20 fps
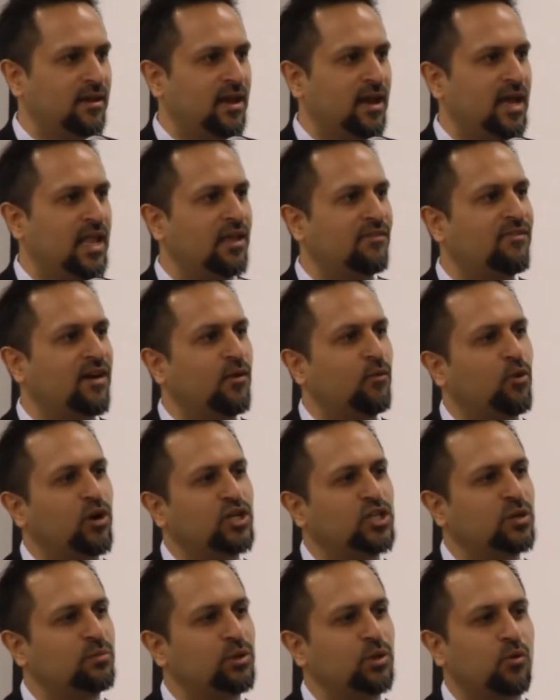And if I
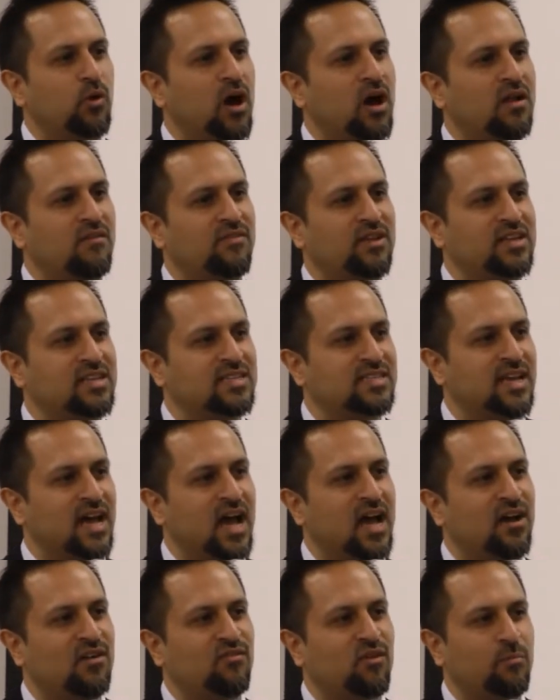worship you out of a
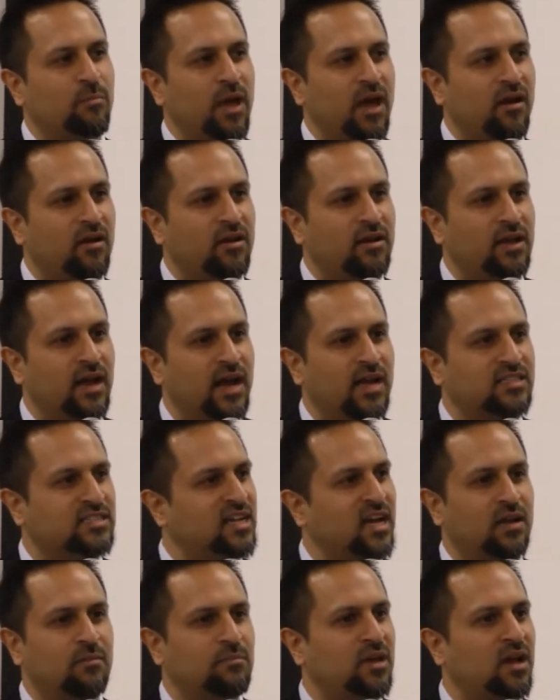desire for paradise,
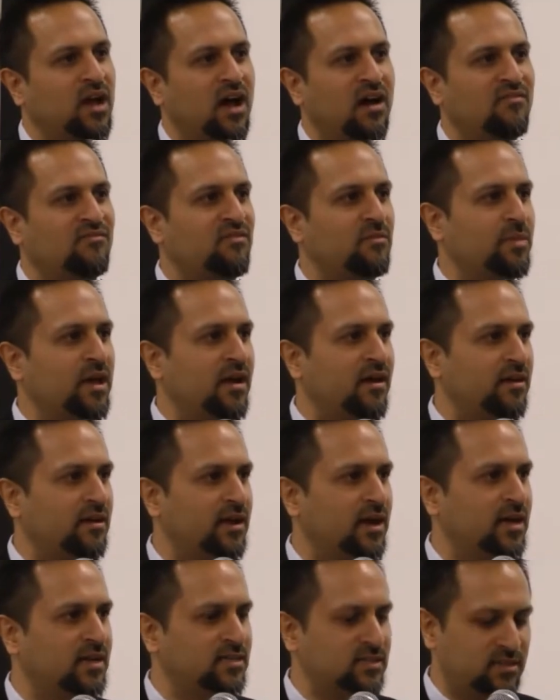cut off from
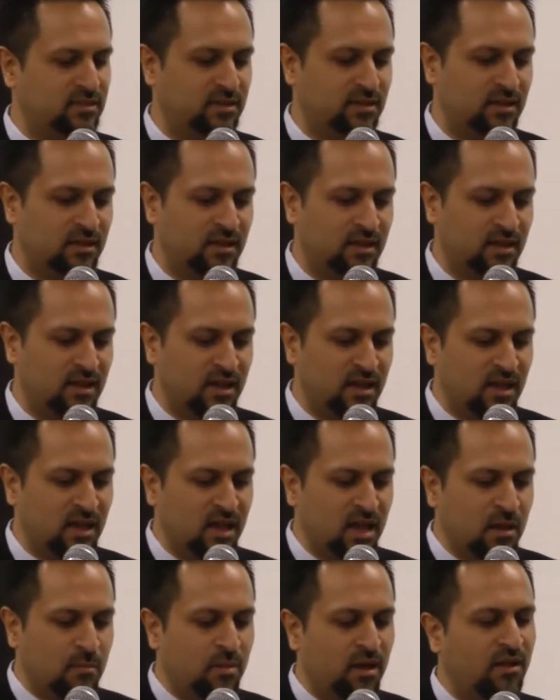paradise.
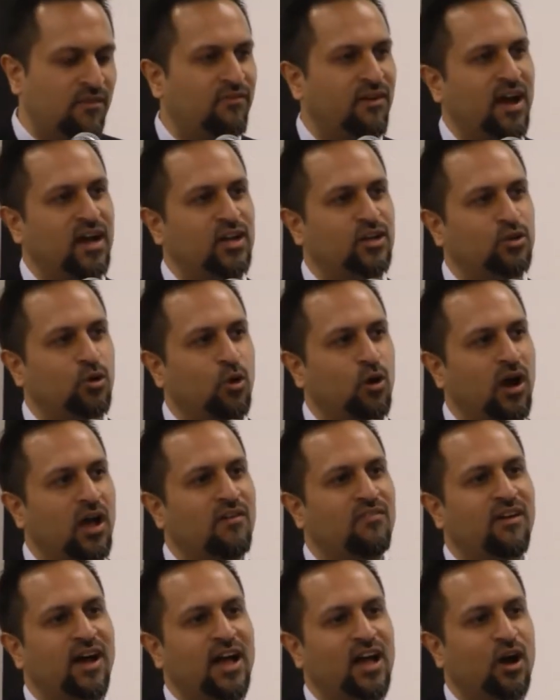But if I, adore,
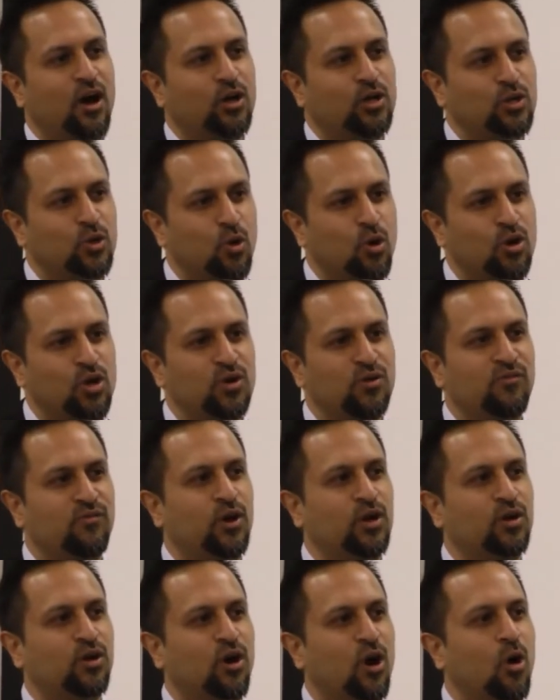if I adore you for
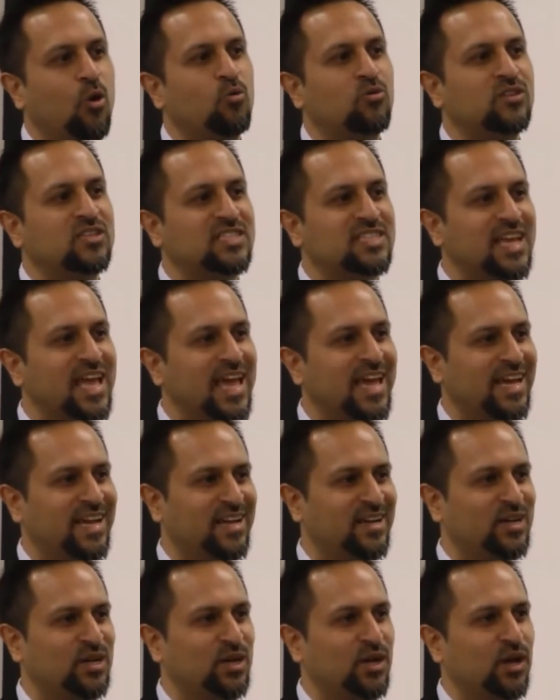your own
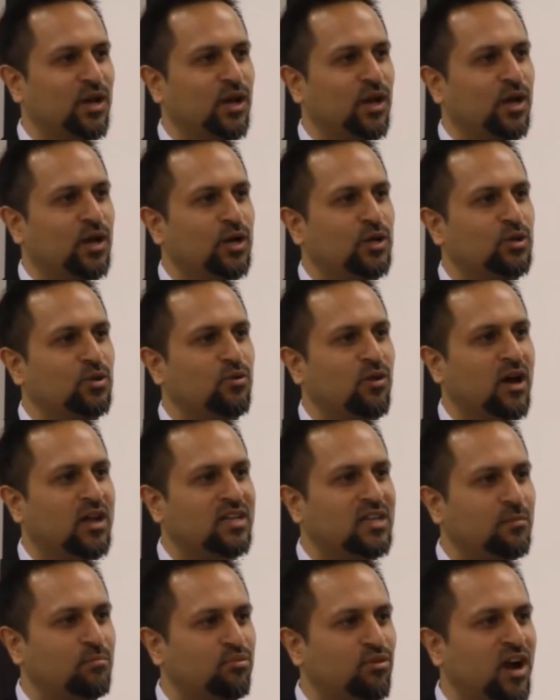sake, do not
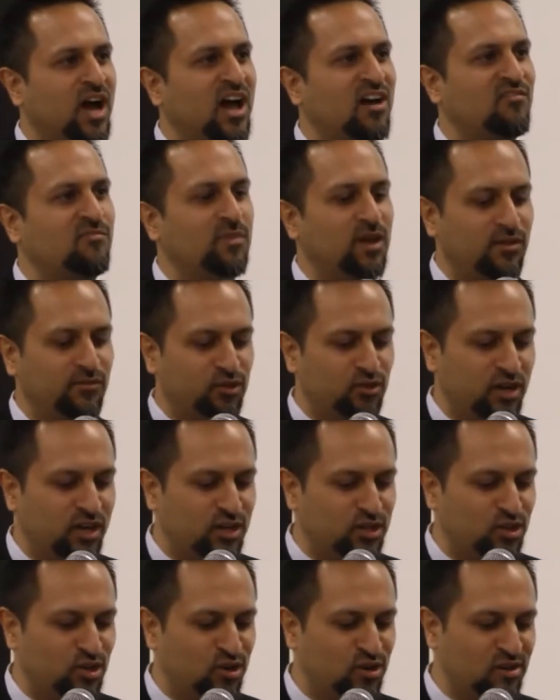deprive me of your
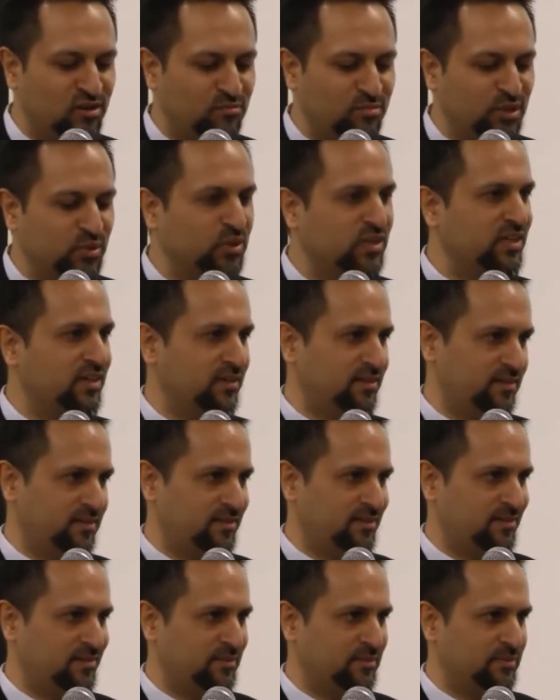eternal beauty.
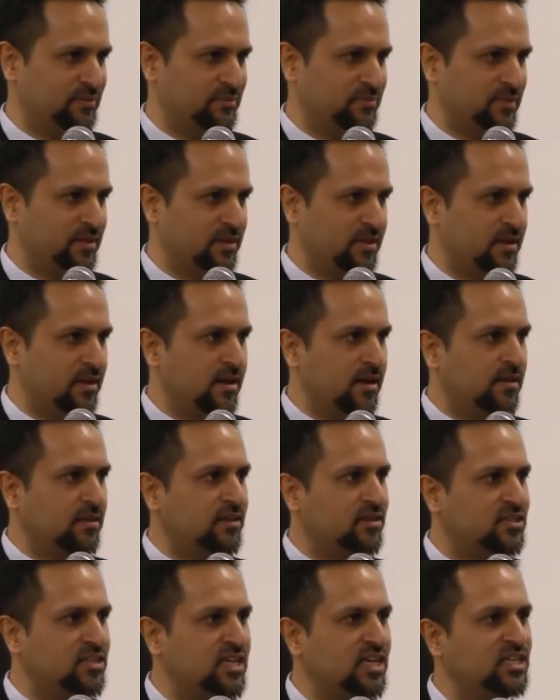
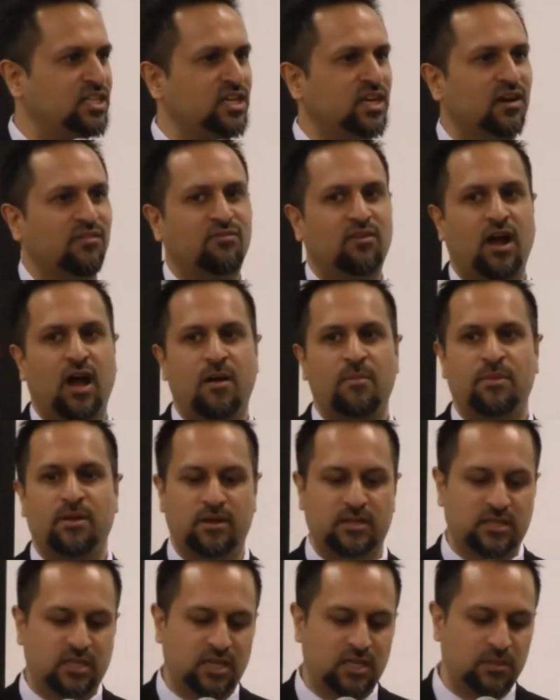This teaching of Rabia
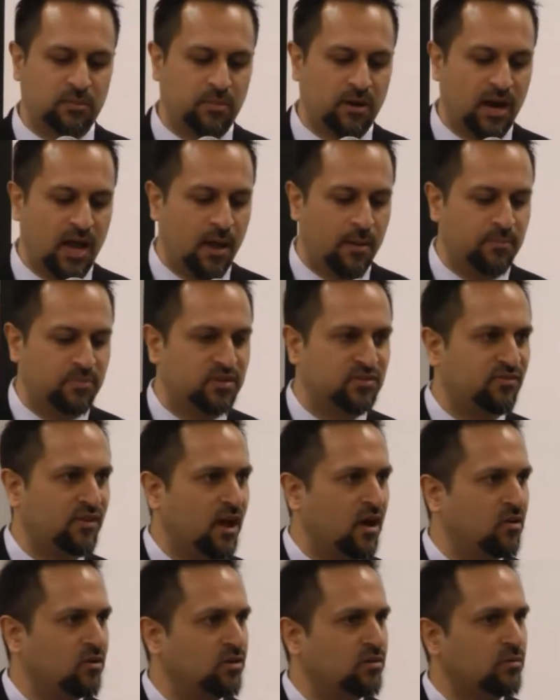is perhaps
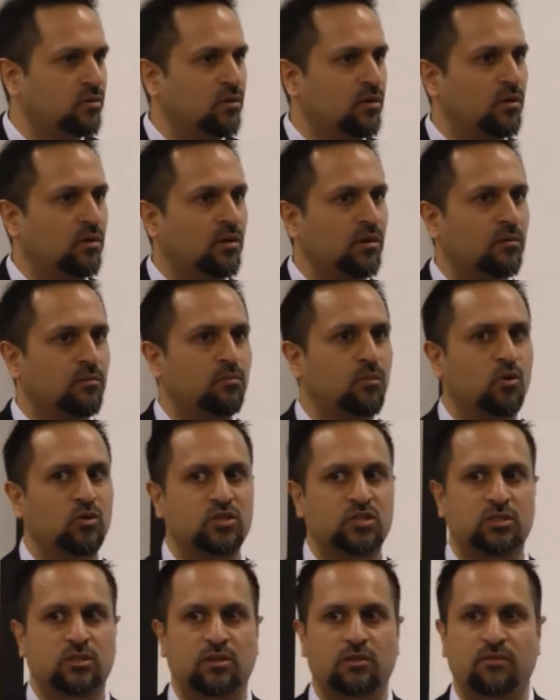found
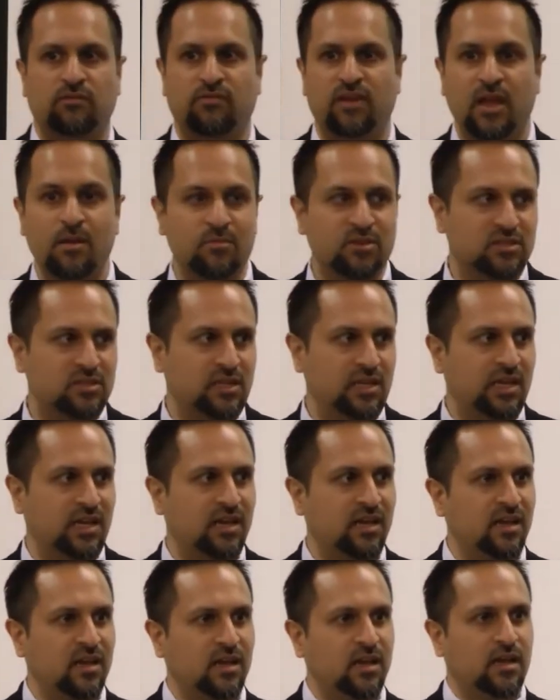most famously
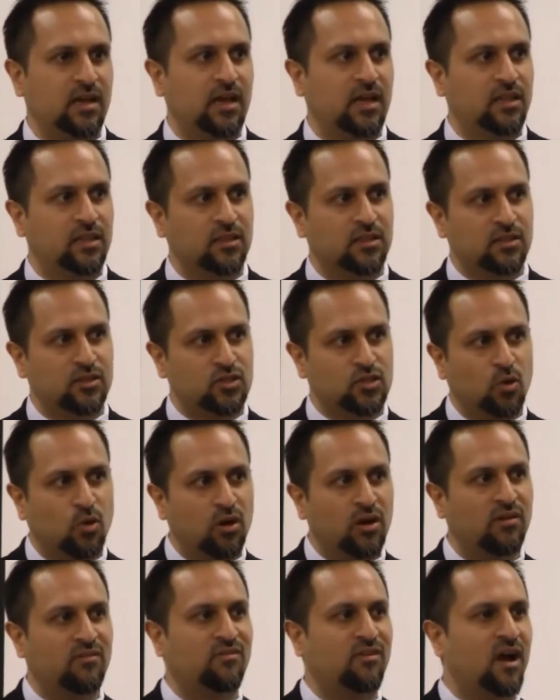in the
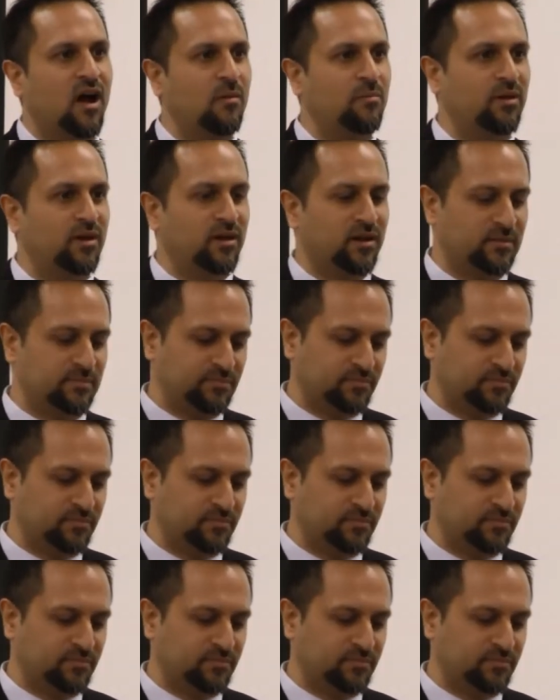story of Rabia,